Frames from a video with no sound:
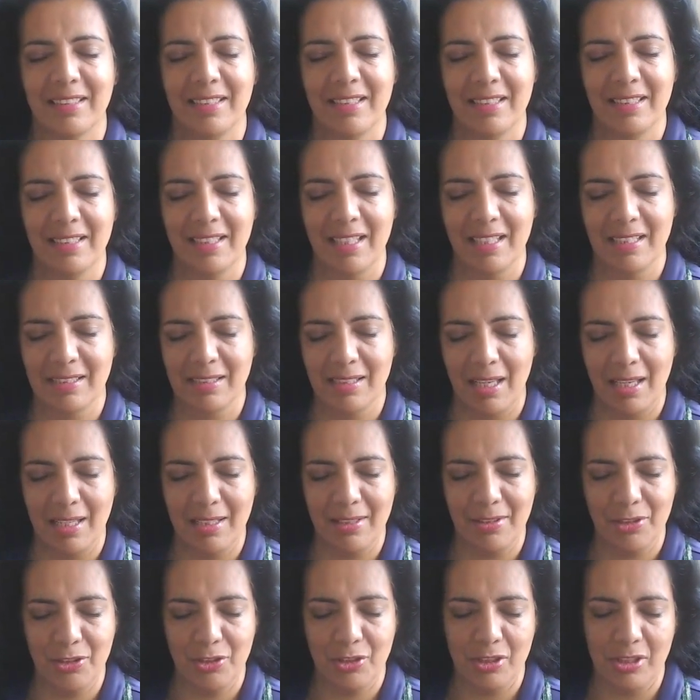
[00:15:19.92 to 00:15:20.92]
it gets
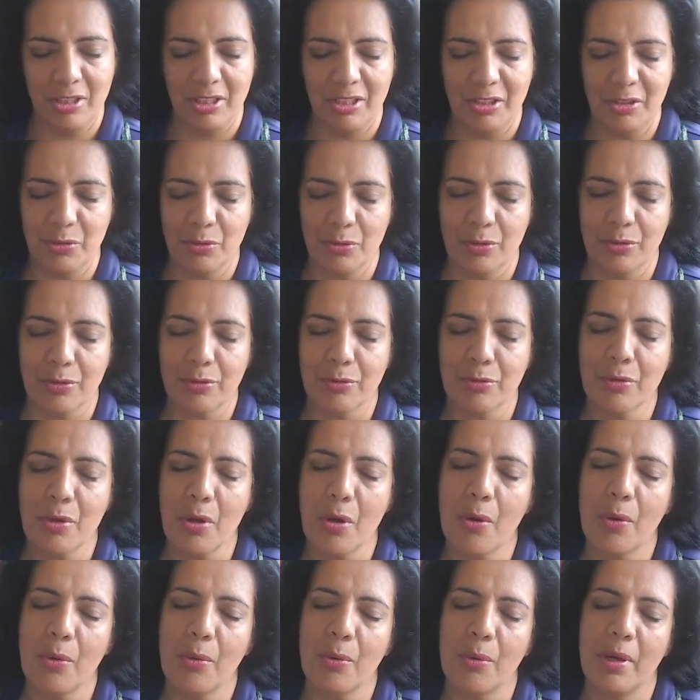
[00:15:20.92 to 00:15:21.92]
energy to
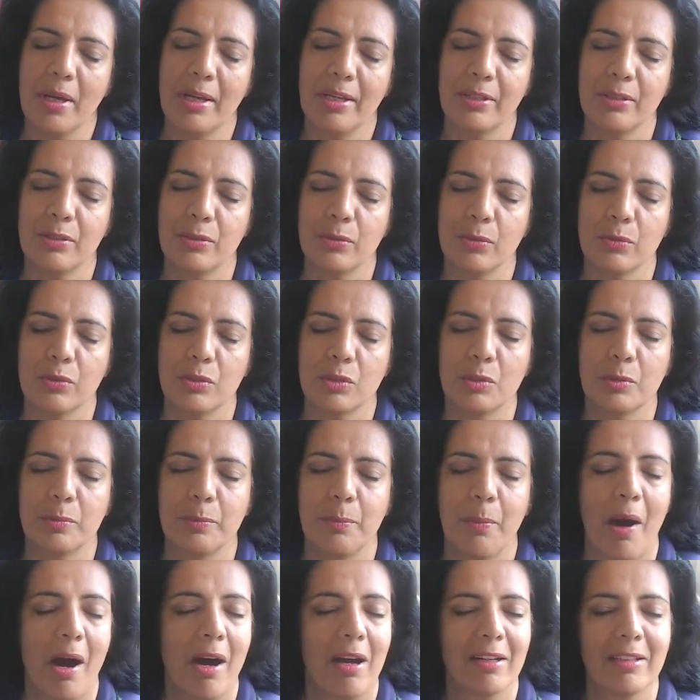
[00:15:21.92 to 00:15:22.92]
grow and to
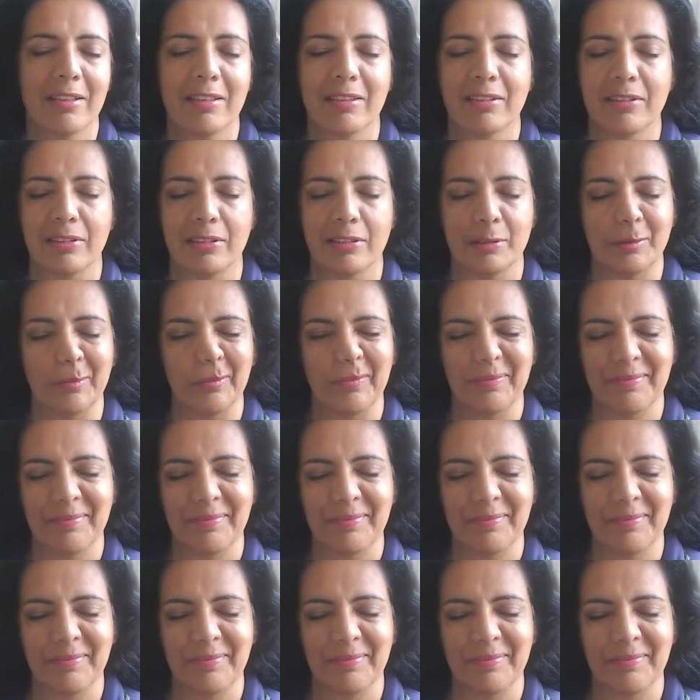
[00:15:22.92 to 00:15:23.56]
sparkle.